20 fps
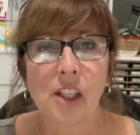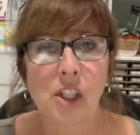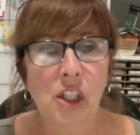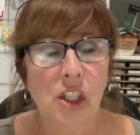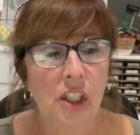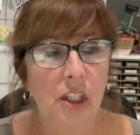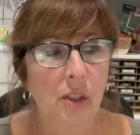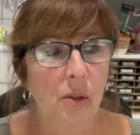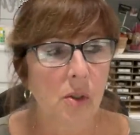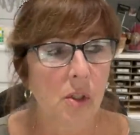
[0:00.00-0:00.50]

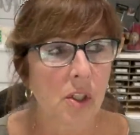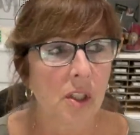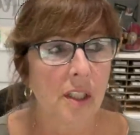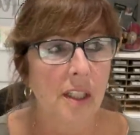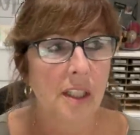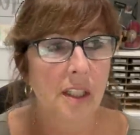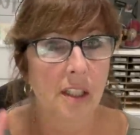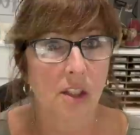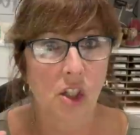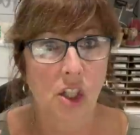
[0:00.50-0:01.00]
She
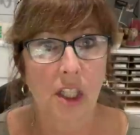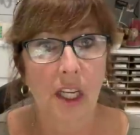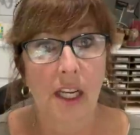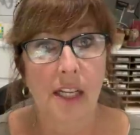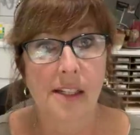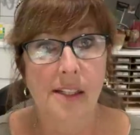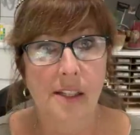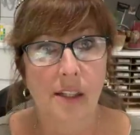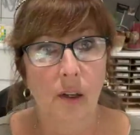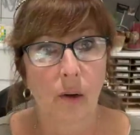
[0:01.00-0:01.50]
usually, she
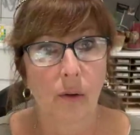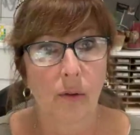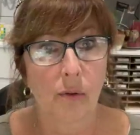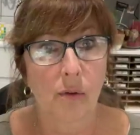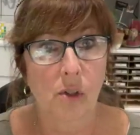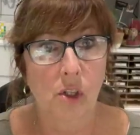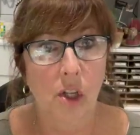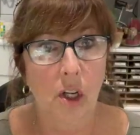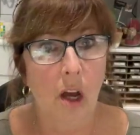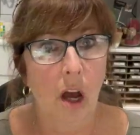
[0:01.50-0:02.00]
hates to go
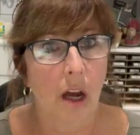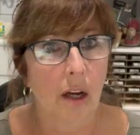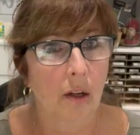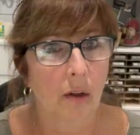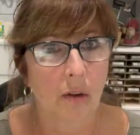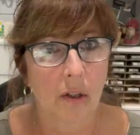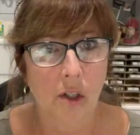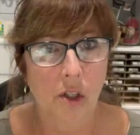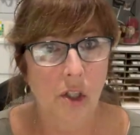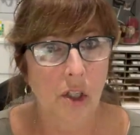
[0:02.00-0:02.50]
through
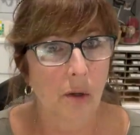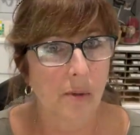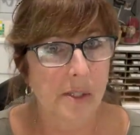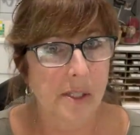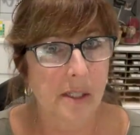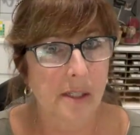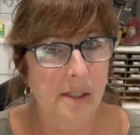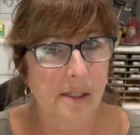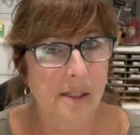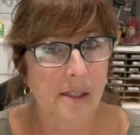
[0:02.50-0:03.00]
Chicago because she always
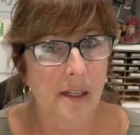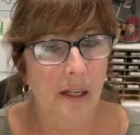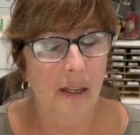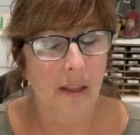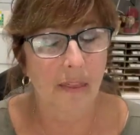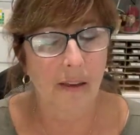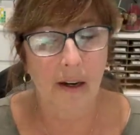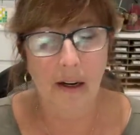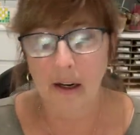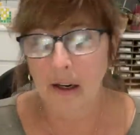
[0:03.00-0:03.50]
gets
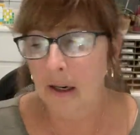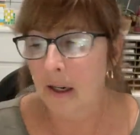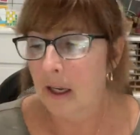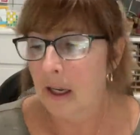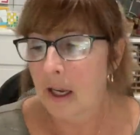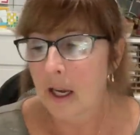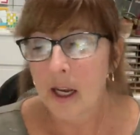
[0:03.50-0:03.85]
stuck there.